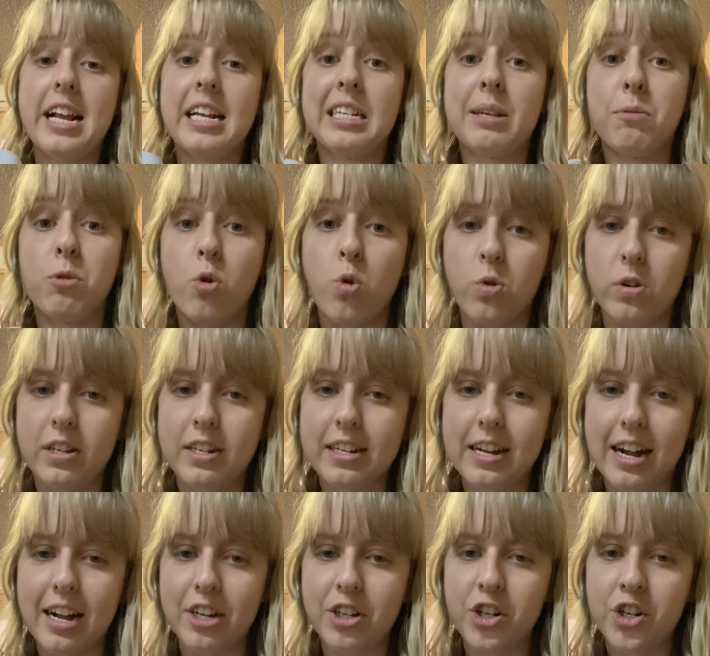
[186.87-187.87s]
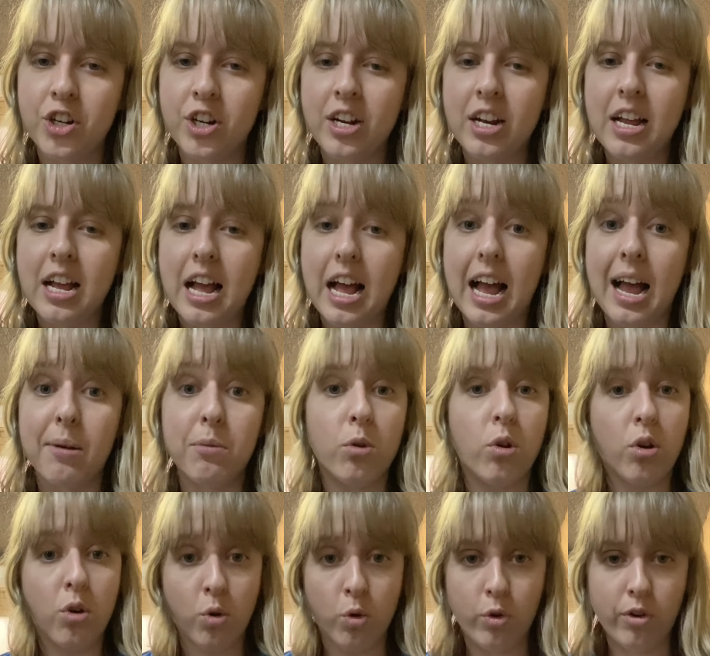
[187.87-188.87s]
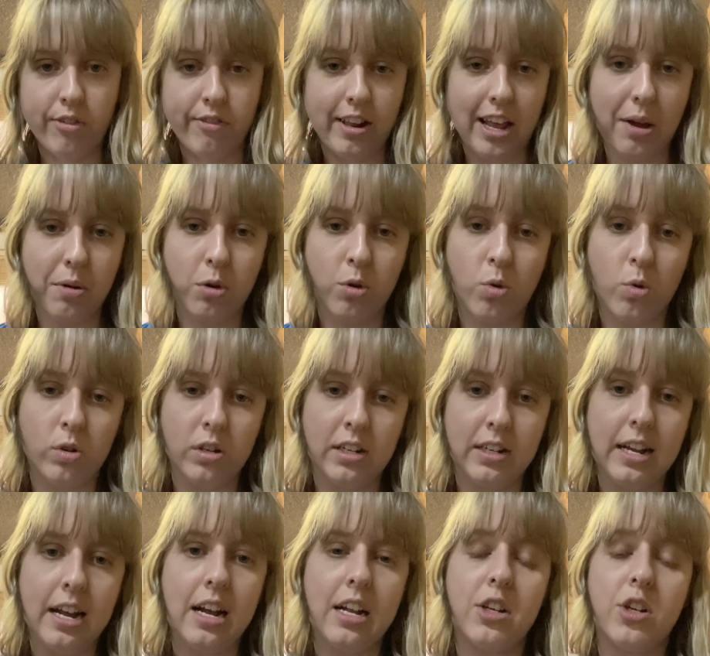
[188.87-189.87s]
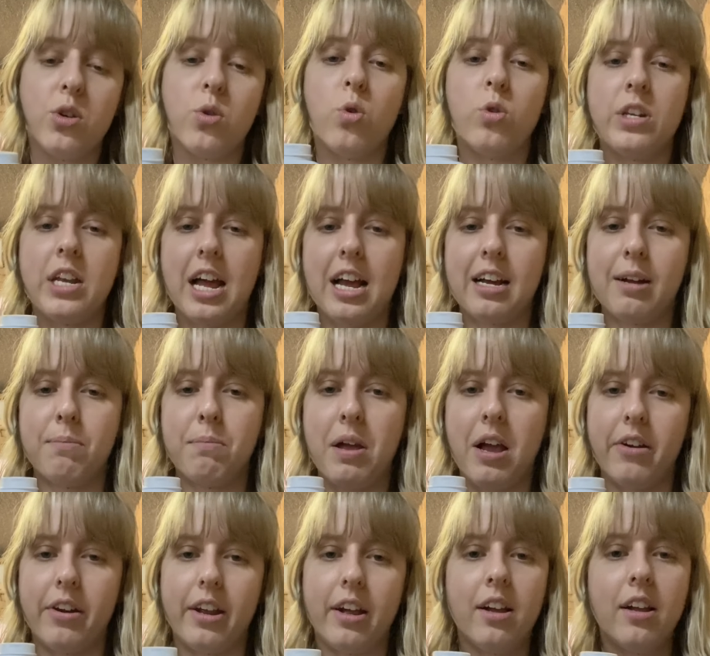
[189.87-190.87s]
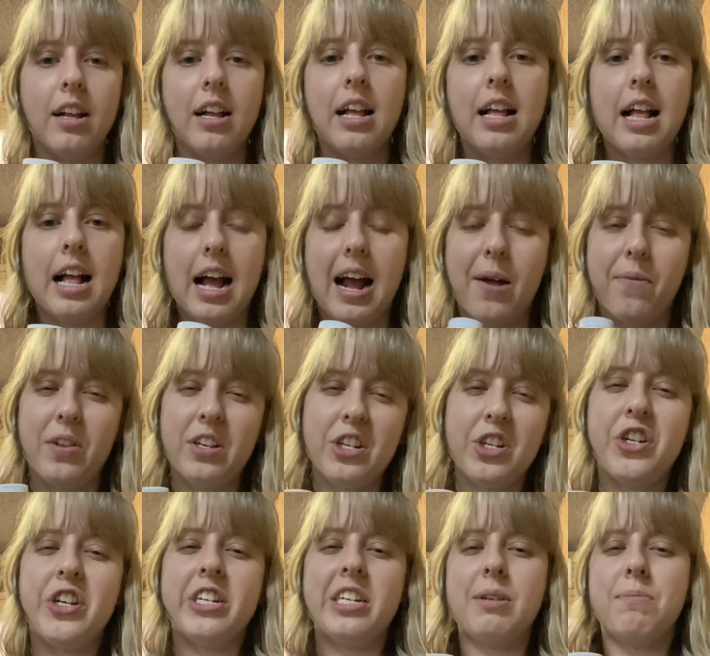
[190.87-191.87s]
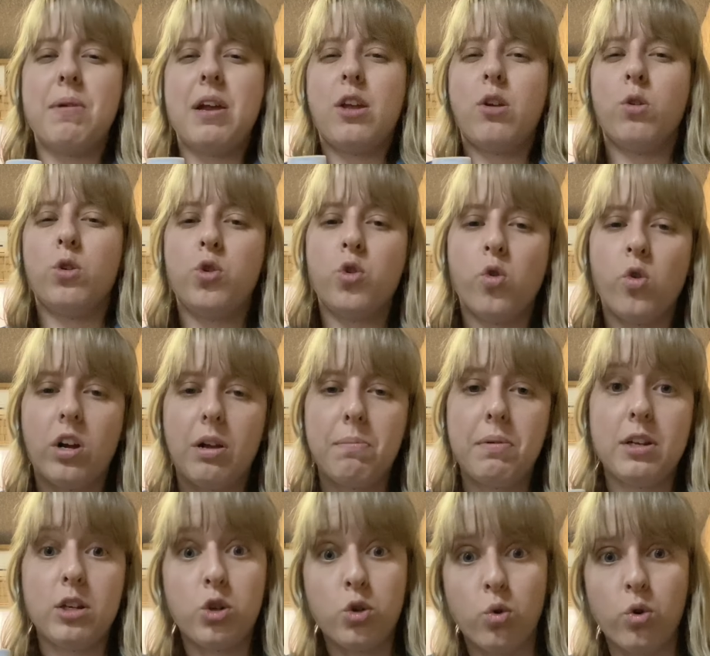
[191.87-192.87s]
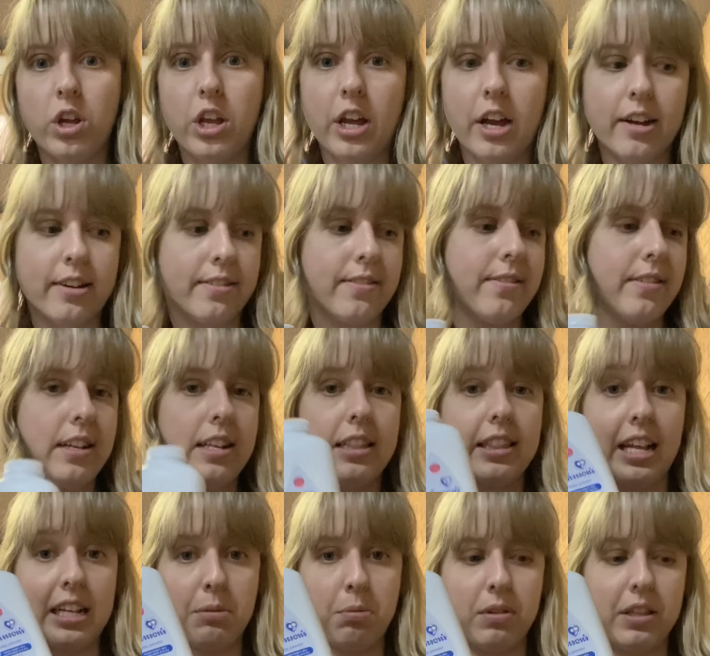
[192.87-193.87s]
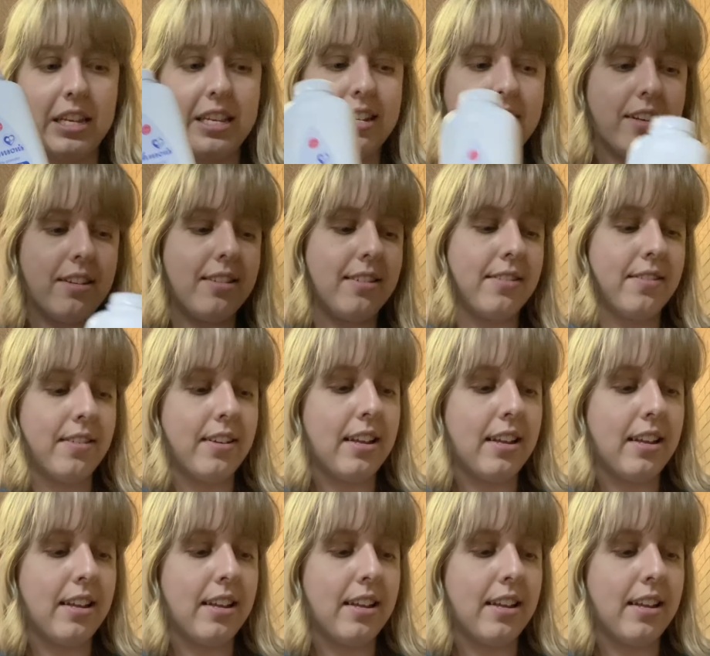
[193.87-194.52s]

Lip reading: some cornstarch. Not corn flour, cornstarch, or talcum powder. This is just to make your chalk a bit chalkier. That's what this does.